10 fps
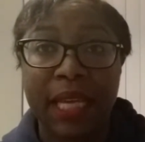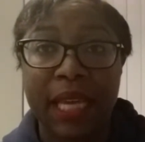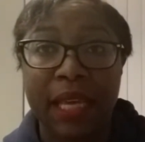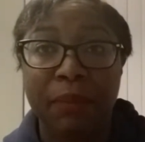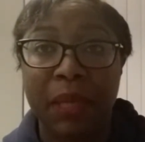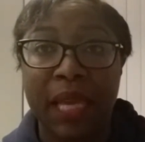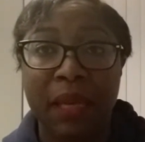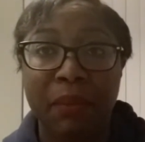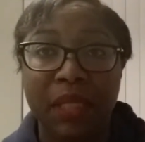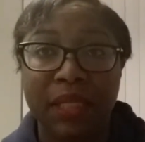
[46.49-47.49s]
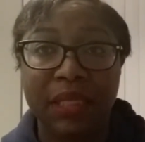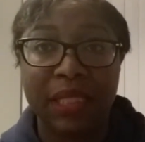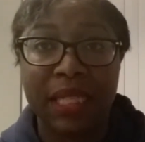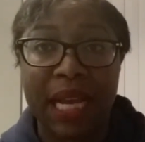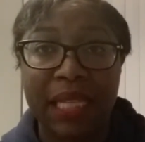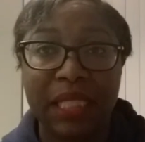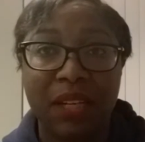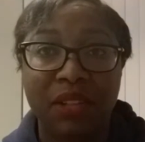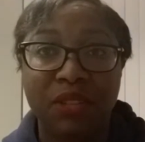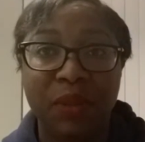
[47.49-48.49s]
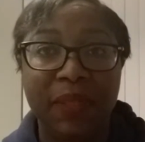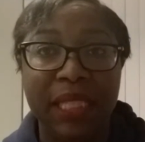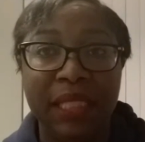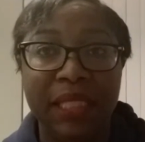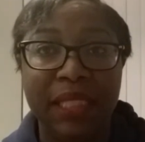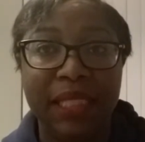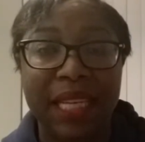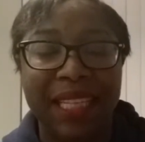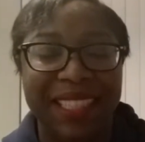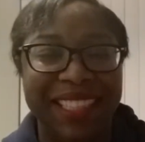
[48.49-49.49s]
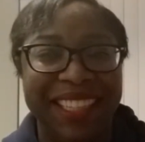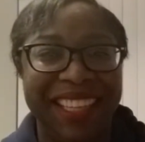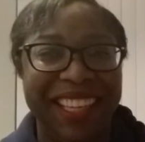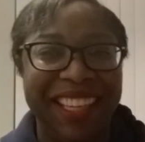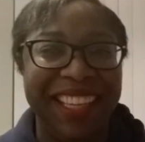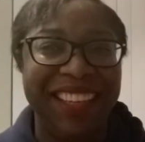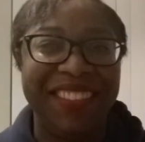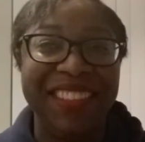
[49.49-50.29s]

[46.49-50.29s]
They had hamburgers and hot dogs. We was eating good that